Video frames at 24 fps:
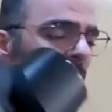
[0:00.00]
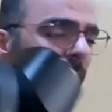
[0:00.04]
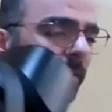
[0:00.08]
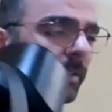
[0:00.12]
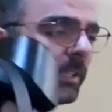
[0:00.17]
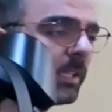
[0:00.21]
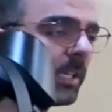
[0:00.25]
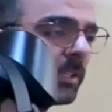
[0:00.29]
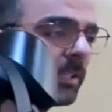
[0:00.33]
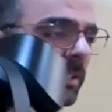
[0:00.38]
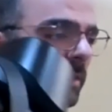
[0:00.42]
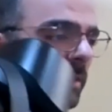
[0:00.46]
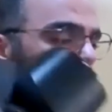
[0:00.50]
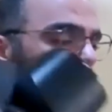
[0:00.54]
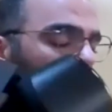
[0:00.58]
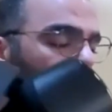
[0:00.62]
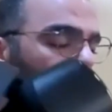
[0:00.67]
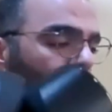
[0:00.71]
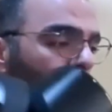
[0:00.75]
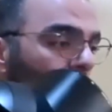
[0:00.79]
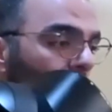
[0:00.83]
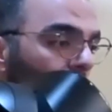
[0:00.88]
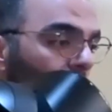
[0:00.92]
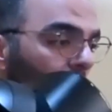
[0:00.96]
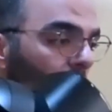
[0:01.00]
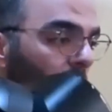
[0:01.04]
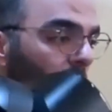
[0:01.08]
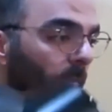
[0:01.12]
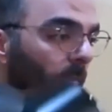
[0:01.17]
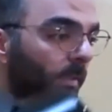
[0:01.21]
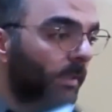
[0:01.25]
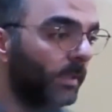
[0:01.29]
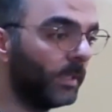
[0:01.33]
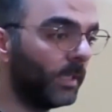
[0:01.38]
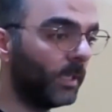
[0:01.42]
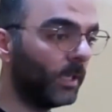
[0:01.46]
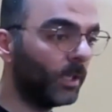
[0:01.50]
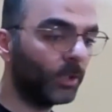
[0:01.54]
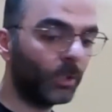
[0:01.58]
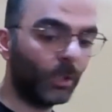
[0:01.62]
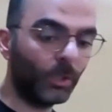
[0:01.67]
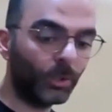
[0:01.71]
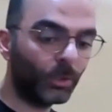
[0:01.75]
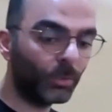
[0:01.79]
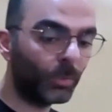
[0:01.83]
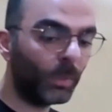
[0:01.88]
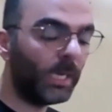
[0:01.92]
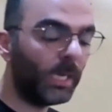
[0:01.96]
$200, $300 is all you need.
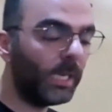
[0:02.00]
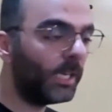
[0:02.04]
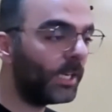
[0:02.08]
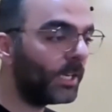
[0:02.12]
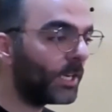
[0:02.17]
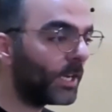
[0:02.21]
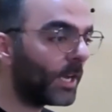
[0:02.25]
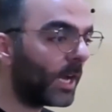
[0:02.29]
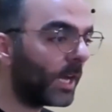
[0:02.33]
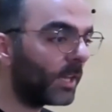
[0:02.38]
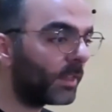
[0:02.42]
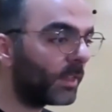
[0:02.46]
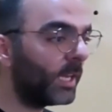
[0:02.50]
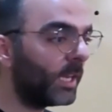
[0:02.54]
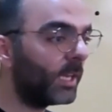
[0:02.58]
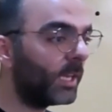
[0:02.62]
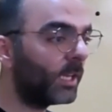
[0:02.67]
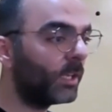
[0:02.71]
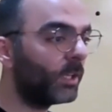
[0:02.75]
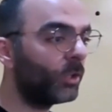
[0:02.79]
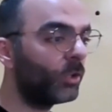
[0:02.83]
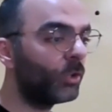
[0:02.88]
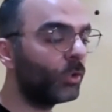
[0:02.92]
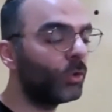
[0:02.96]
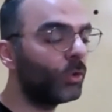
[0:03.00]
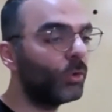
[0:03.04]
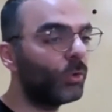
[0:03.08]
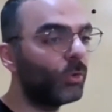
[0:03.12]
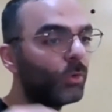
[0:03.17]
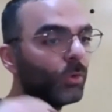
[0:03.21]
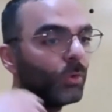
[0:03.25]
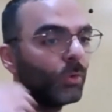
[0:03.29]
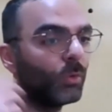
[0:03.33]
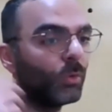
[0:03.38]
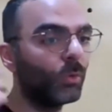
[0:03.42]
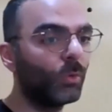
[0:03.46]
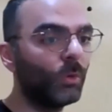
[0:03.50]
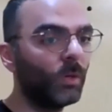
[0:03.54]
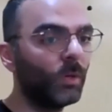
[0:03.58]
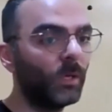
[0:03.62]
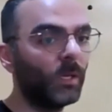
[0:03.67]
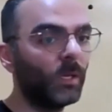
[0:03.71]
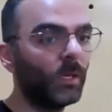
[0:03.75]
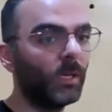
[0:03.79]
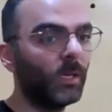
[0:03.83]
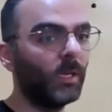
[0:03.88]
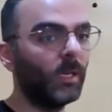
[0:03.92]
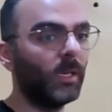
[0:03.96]
So it's really nothing
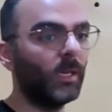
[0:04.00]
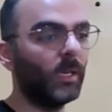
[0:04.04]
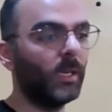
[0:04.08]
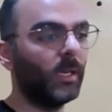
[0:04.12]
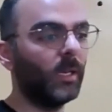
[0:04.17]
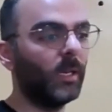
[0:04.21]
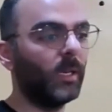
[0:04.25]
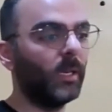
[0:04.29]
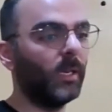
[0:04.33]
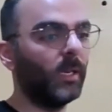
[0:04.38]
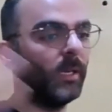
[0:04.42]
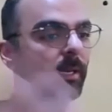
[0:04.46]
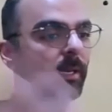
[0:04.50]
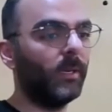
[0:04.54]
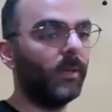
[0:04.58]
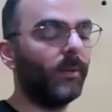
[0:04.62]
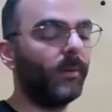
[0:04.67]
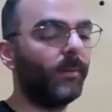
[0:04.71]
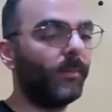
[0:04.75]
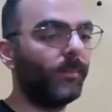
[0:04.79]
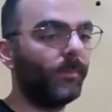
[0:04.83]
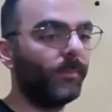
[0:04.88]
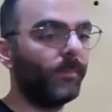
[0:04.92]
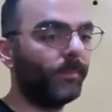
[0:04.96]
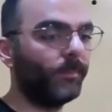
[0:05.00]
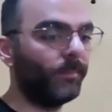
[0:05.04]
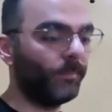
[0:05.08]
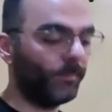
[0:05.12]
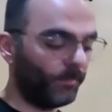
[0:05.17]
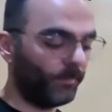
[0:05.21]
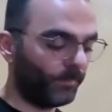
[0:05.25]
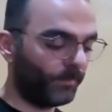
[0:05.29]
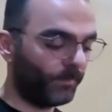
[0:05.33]
to, out